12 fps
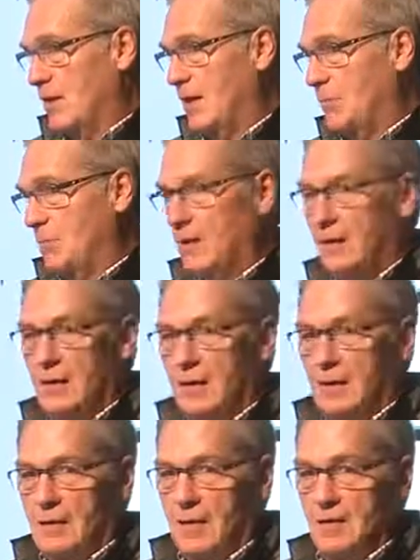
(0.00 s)
came,
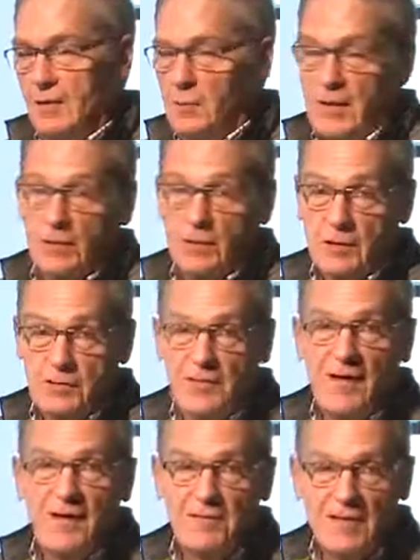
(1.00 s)
I said, oh my God, it's
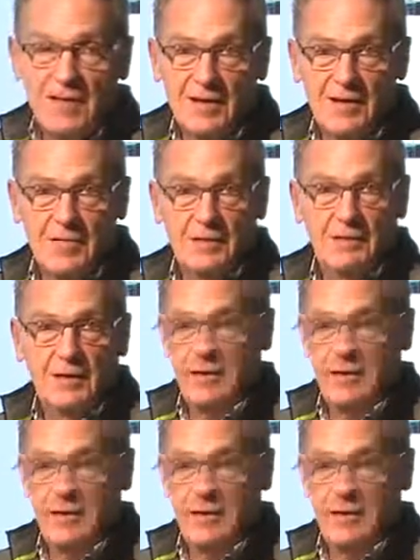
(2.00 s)
five years.